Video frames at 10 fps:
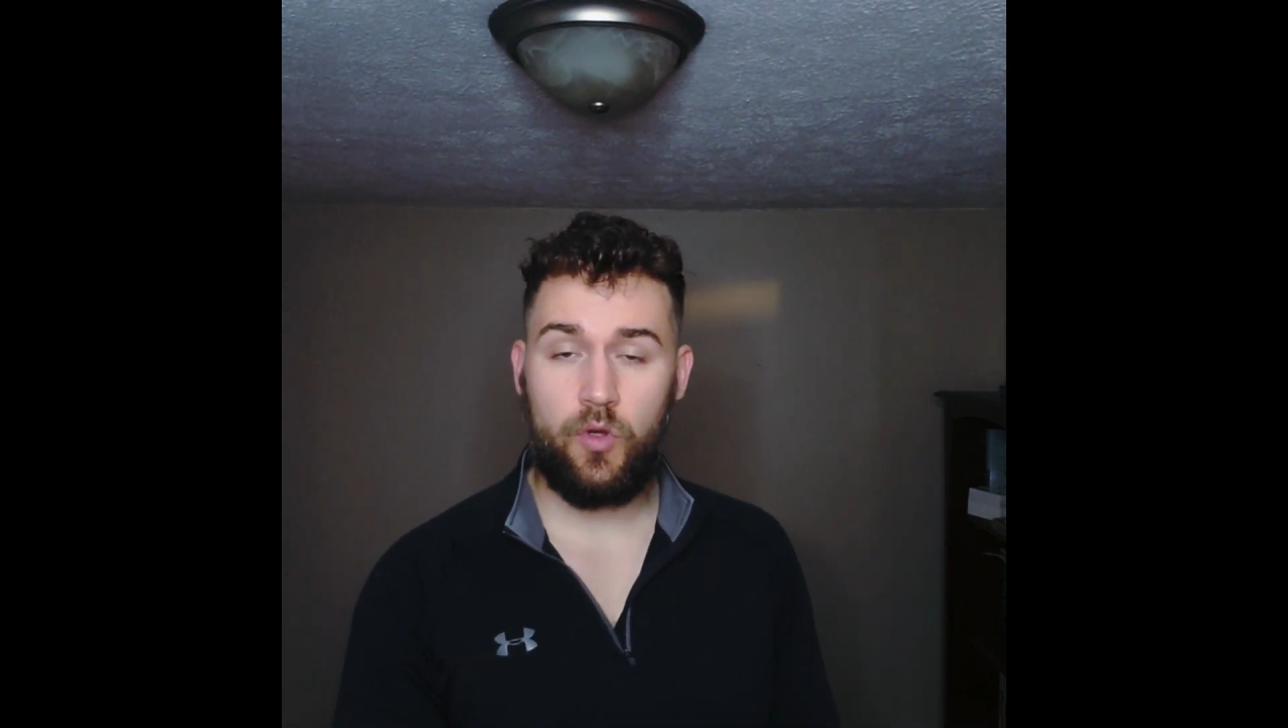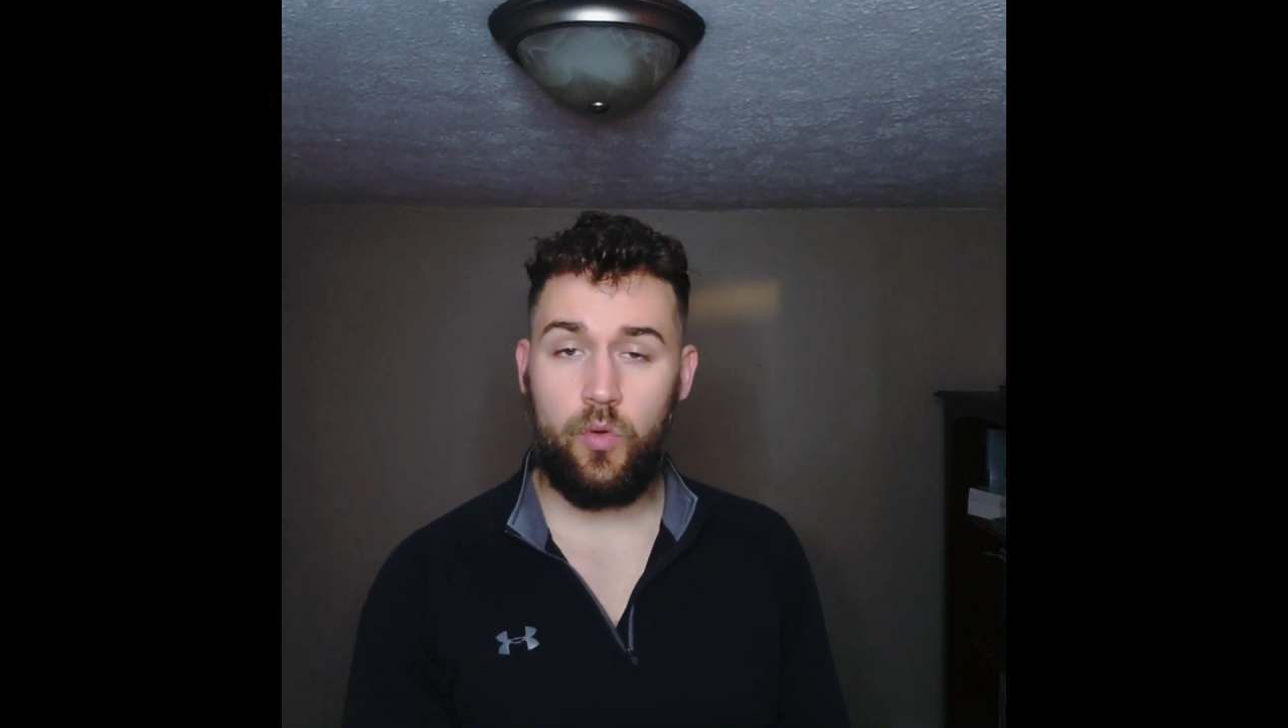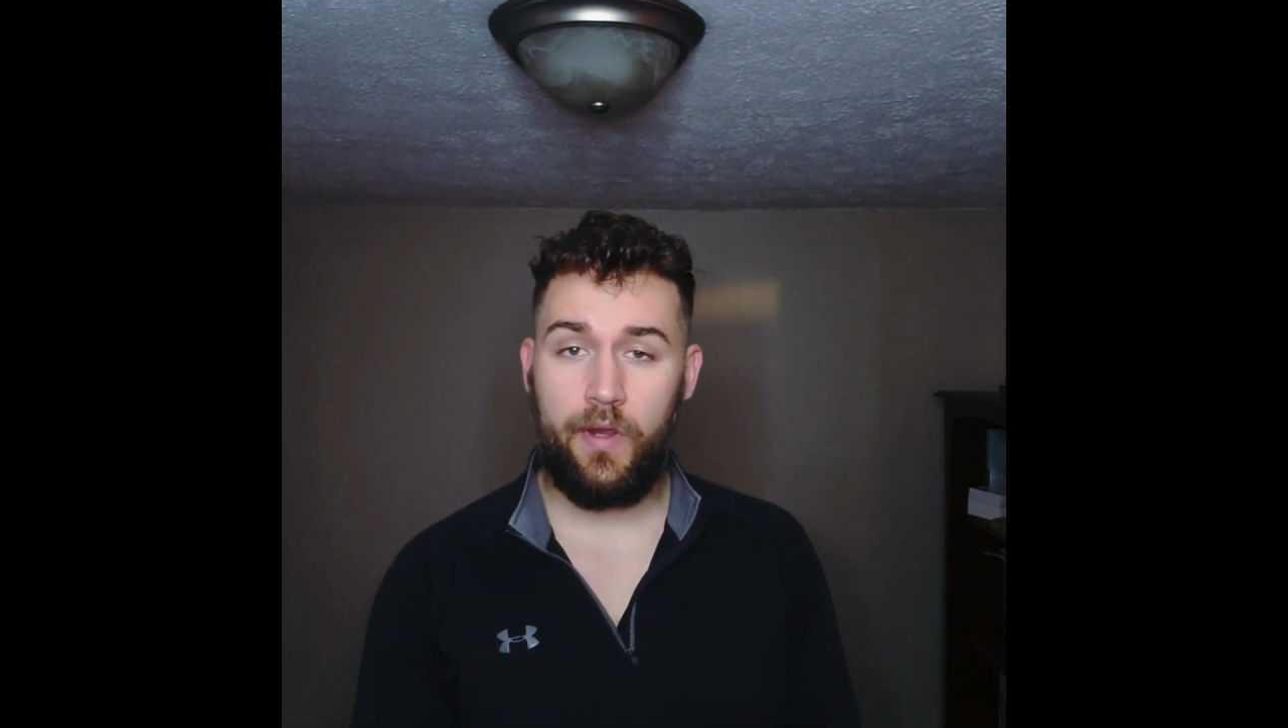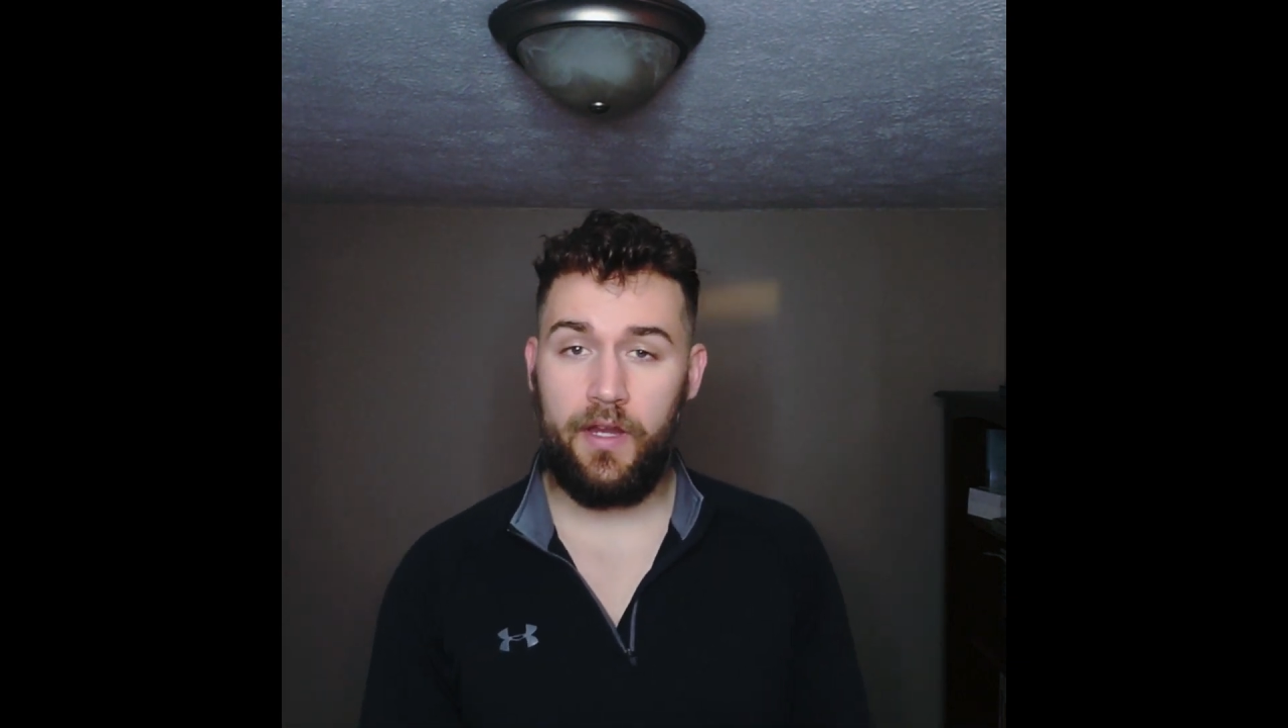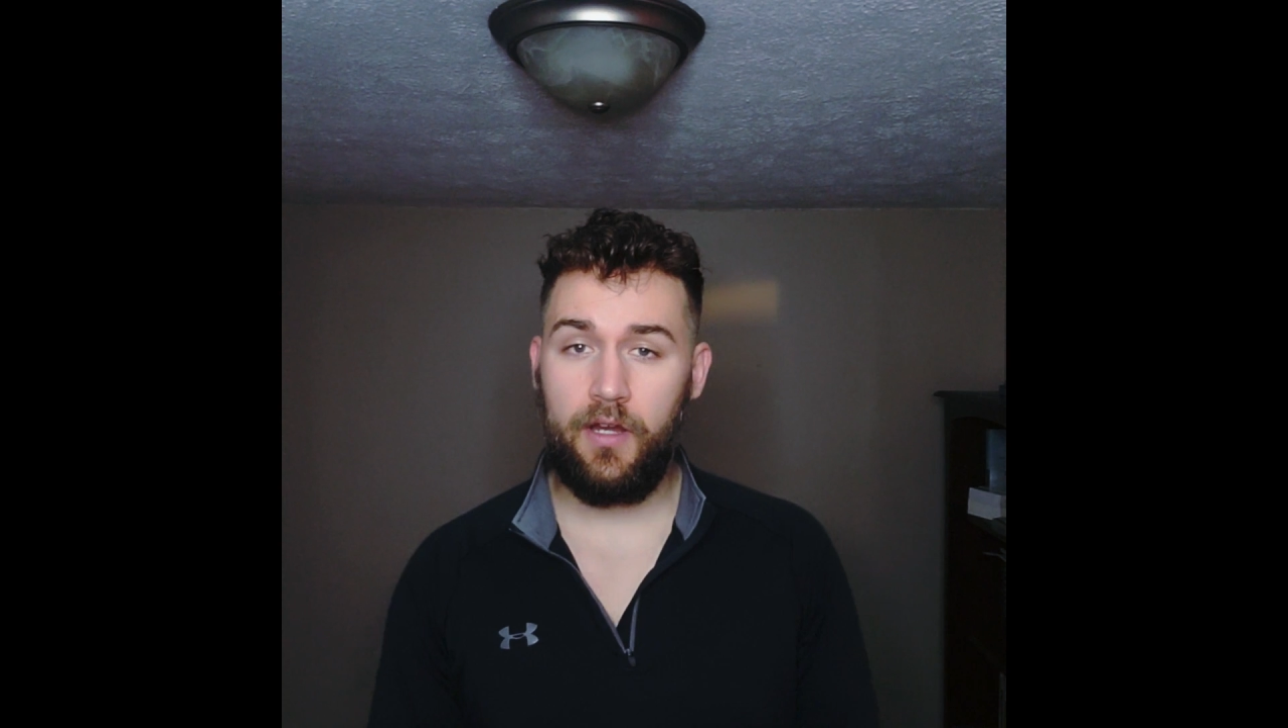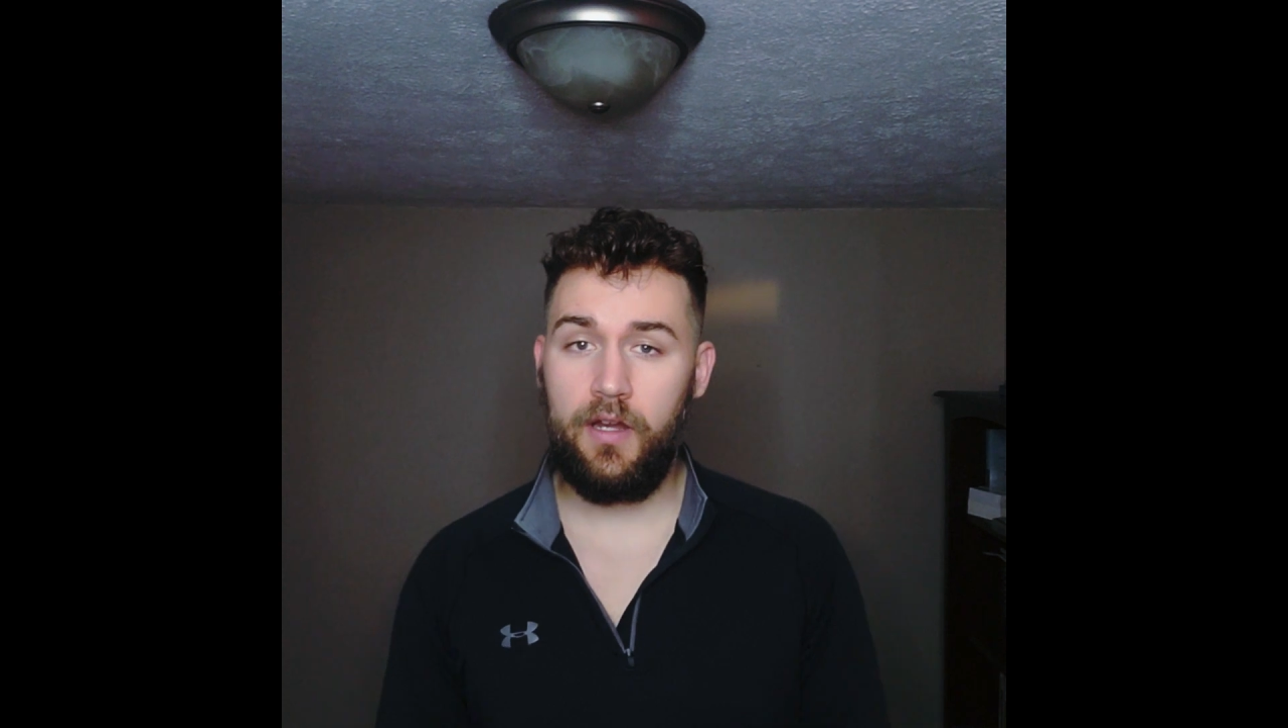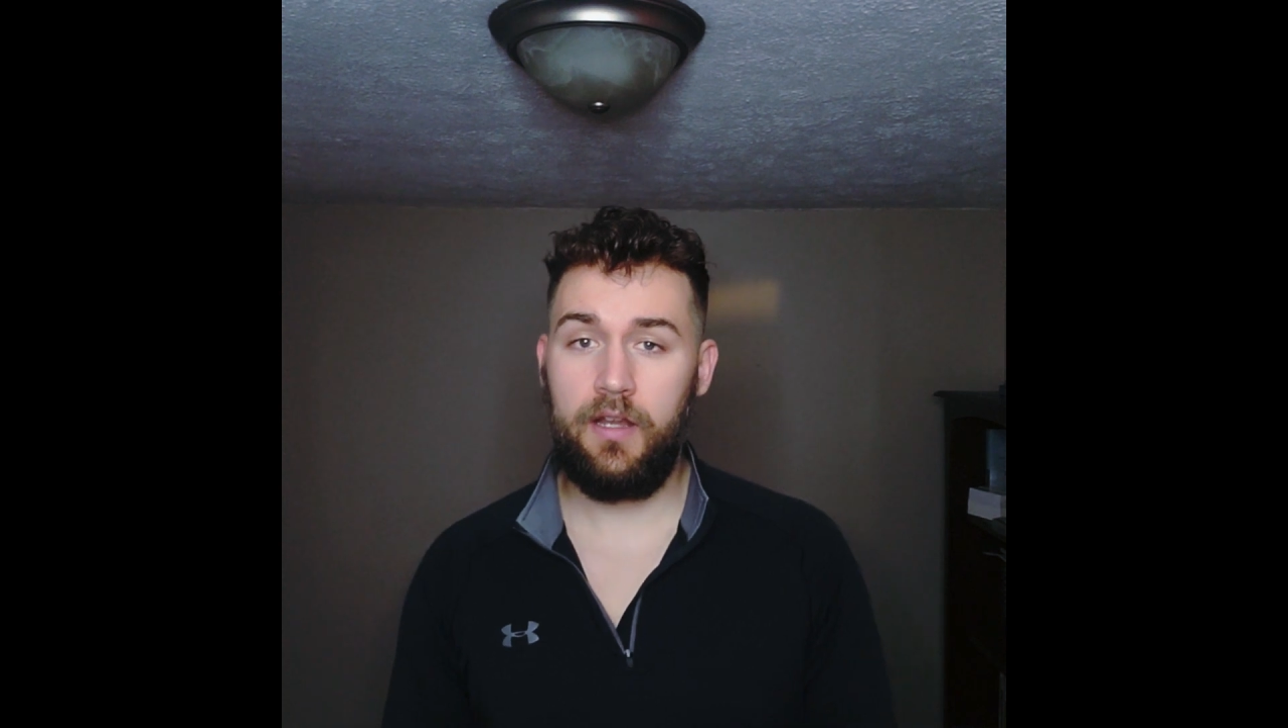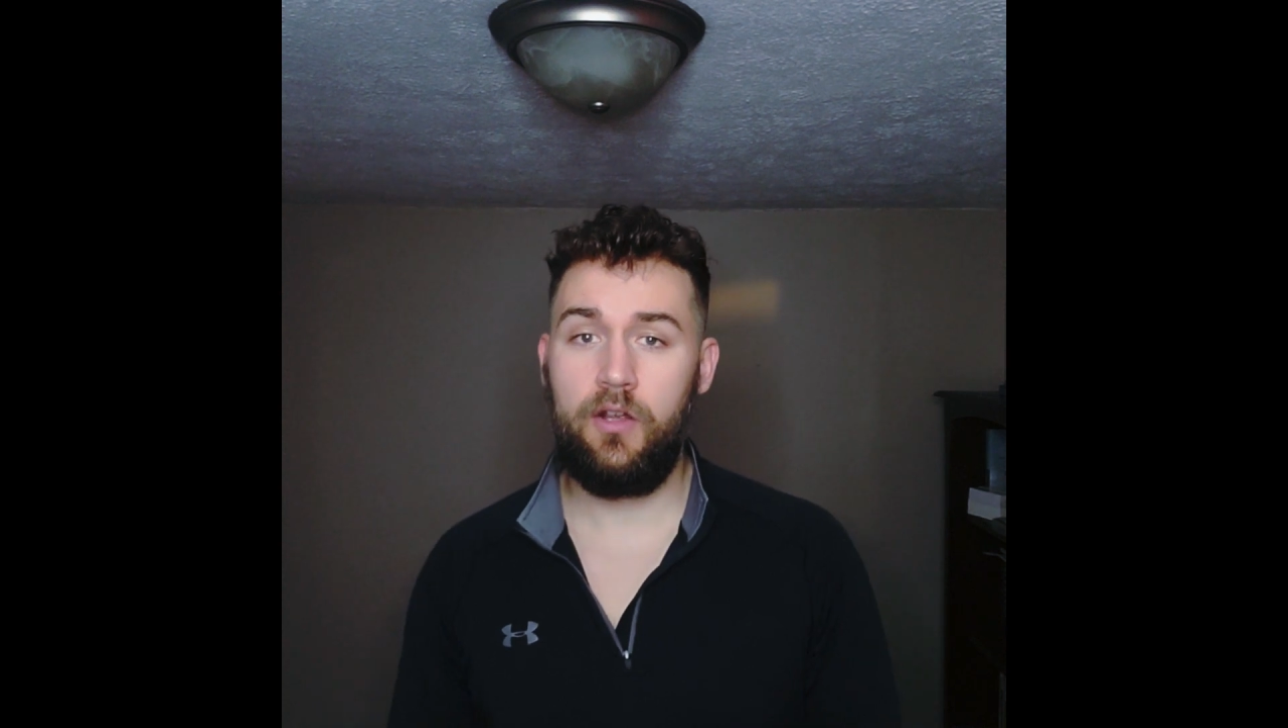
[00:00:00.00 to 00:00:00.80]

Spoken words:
Queer,